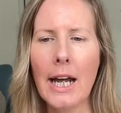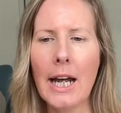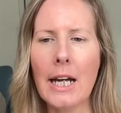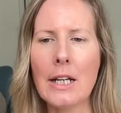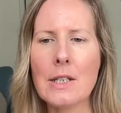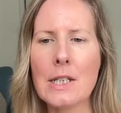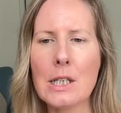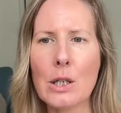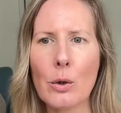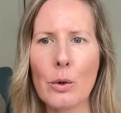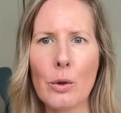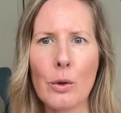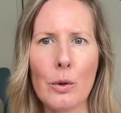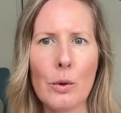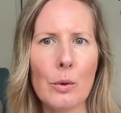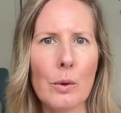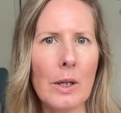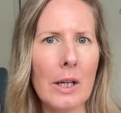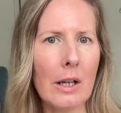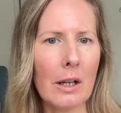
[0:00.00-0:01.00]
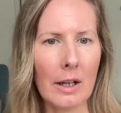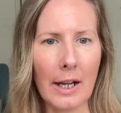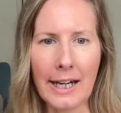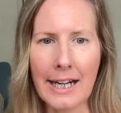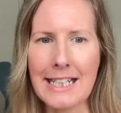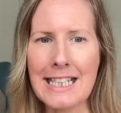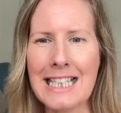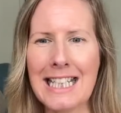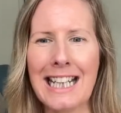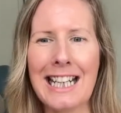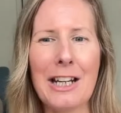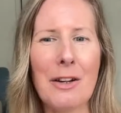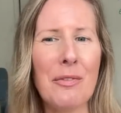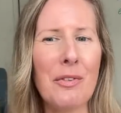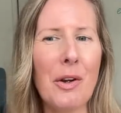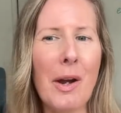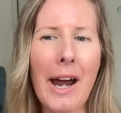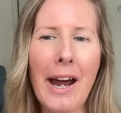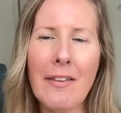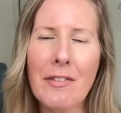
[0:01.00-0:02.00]
And so, like I said, if
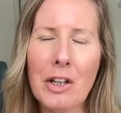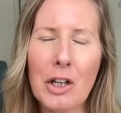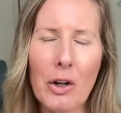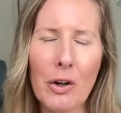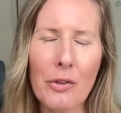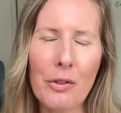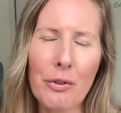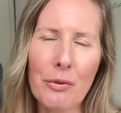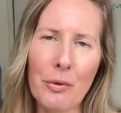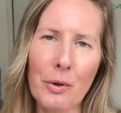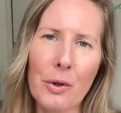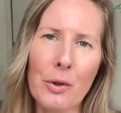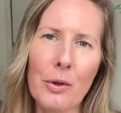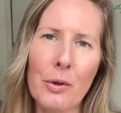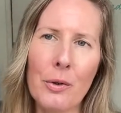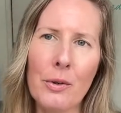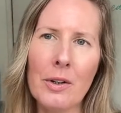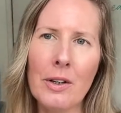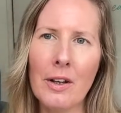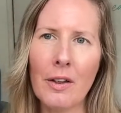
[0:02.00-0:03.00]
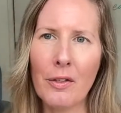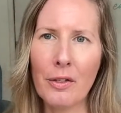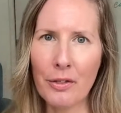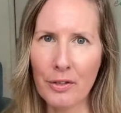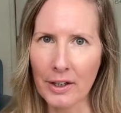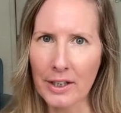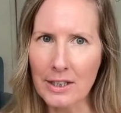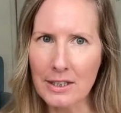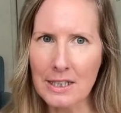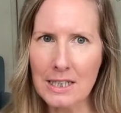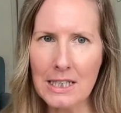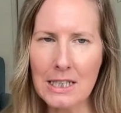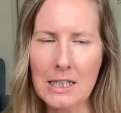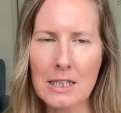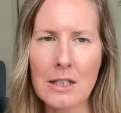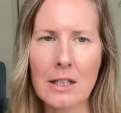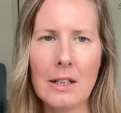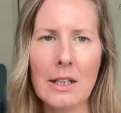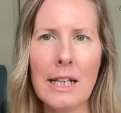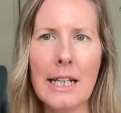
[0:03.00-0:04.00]
you haven't gone through
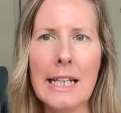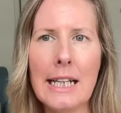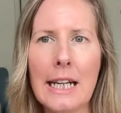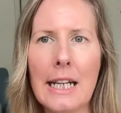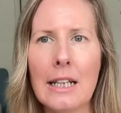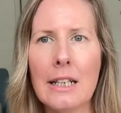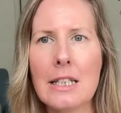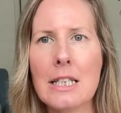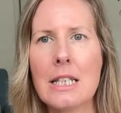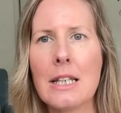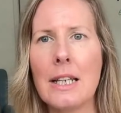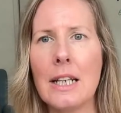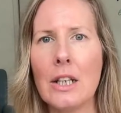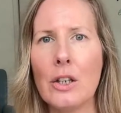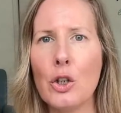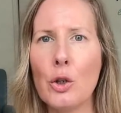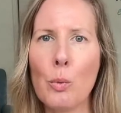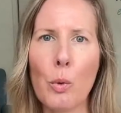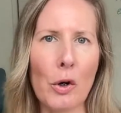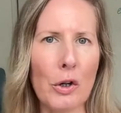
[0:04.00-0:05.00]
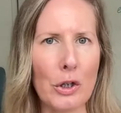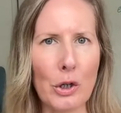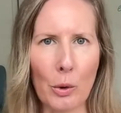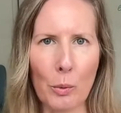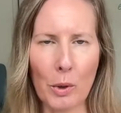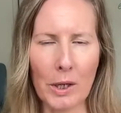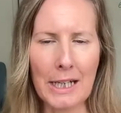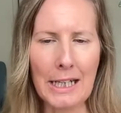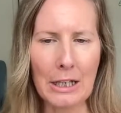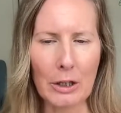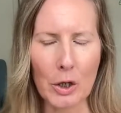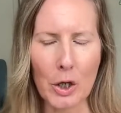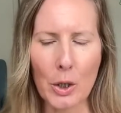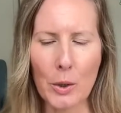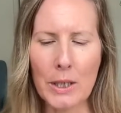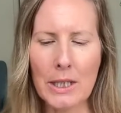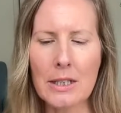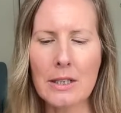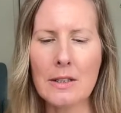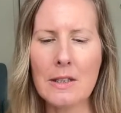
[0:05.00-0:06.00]
this yet, then you won't know what Hero
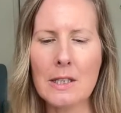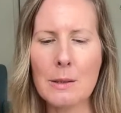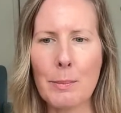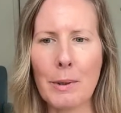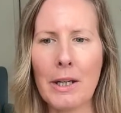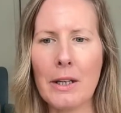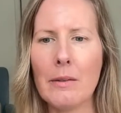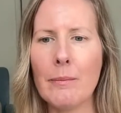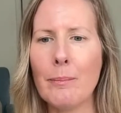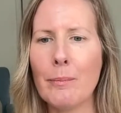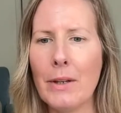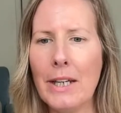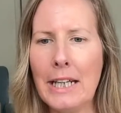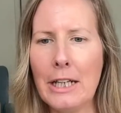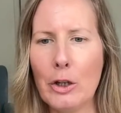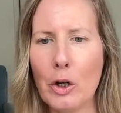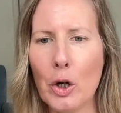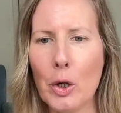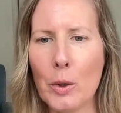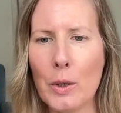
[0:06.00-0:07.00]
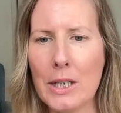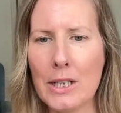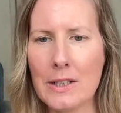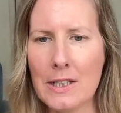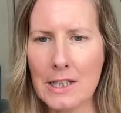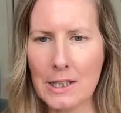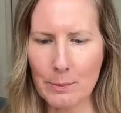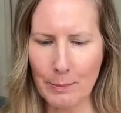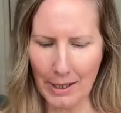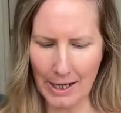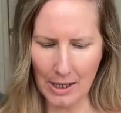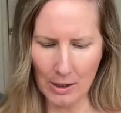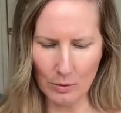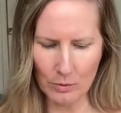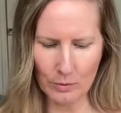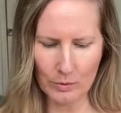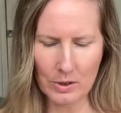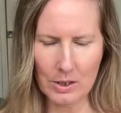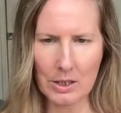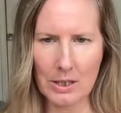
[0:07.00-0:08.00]
is, but Hero is
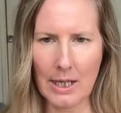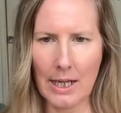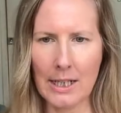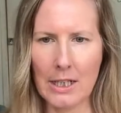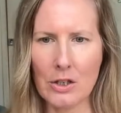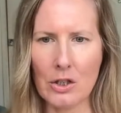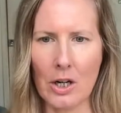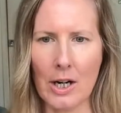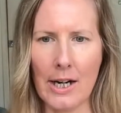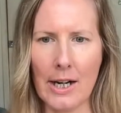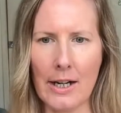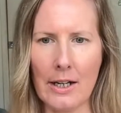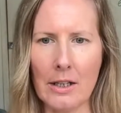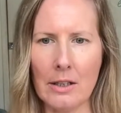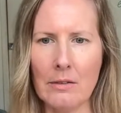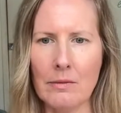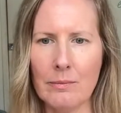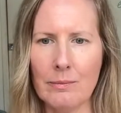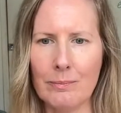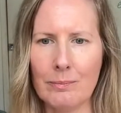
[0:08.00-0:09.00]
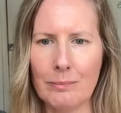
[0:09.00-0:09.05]
spelled HIRO.